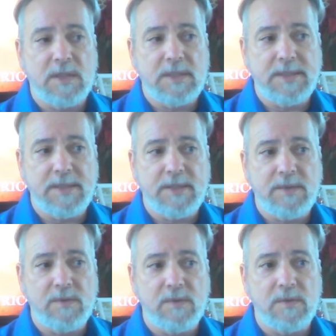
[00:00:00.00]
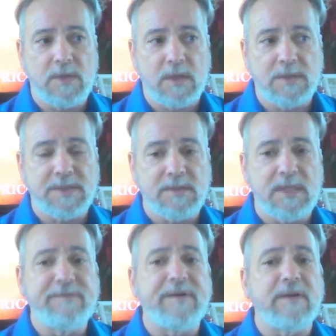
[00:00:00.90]
you are
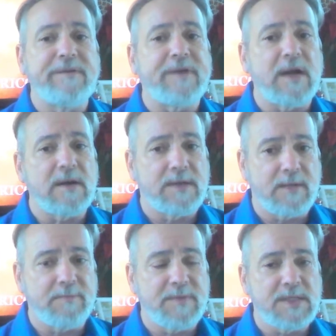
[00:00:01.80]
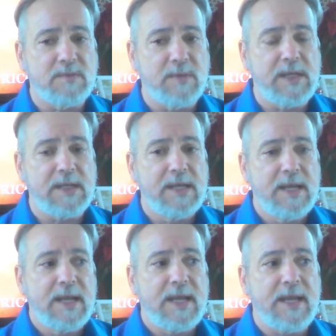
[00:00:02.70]
certainly very fired up this week.
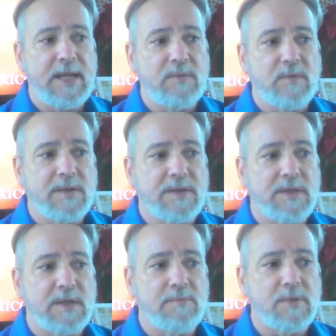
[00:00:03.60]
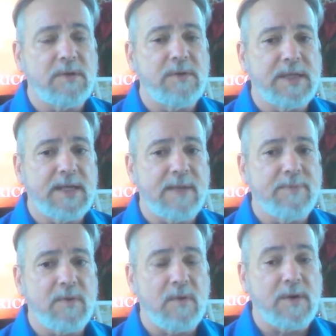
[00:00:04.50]
And with Mercury in
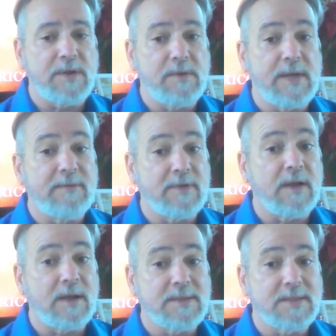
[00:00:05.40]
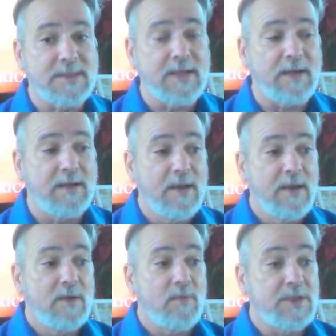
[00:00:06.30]
Capricorn, you have a lot to say,
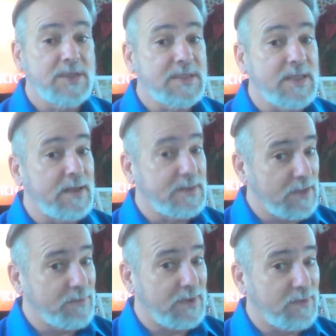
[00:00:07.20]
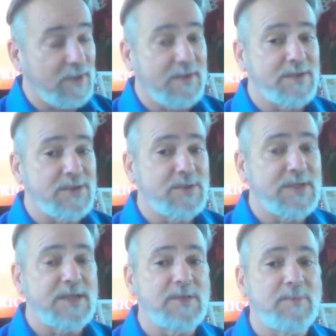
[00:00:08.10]
which is saying something because you
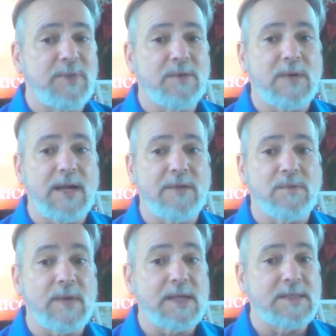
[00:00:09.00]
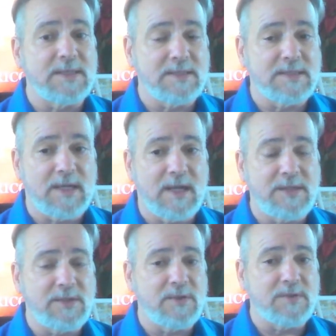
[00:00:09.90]
tend to be a rather reticent
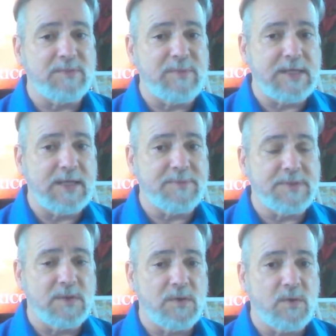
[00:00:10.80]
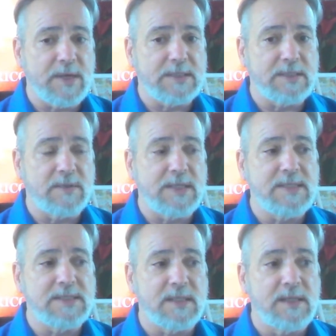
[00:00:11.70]
sign. You don't speak up so quickly or
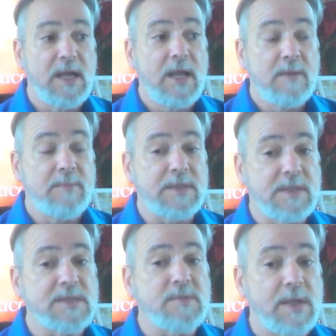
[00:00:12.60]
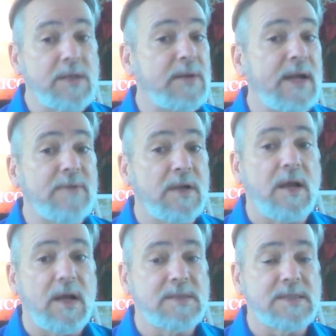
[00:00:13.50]
easily. But this week, you have a
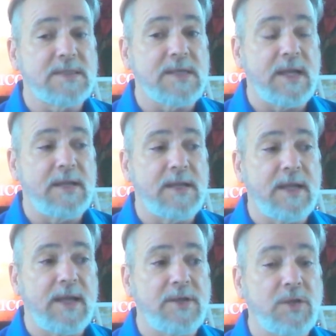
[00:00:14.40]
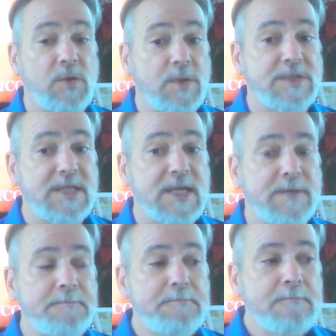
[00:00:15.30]
lot to say, and you will say
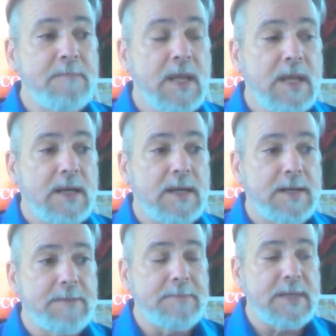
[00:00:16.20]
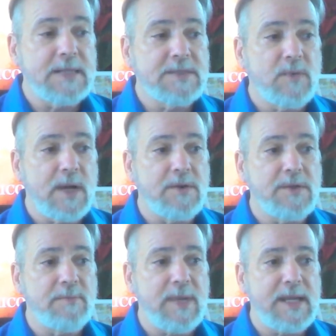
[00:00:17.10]
it. As well,
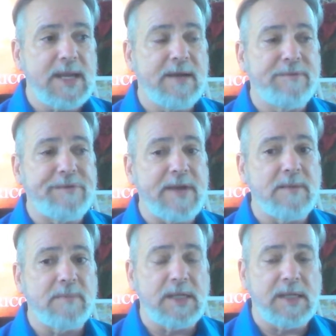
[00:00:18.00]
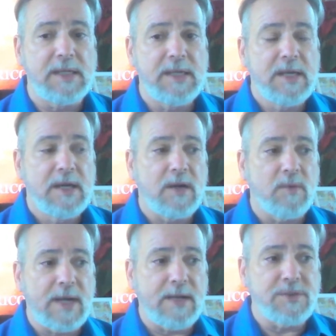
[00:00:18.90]
you may have family
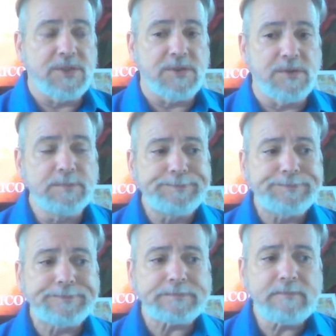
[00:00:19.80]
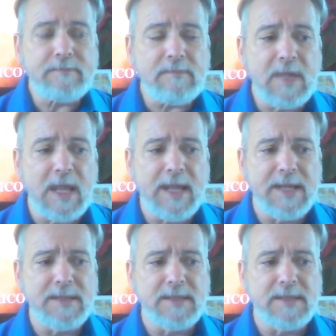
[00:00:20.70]
around you and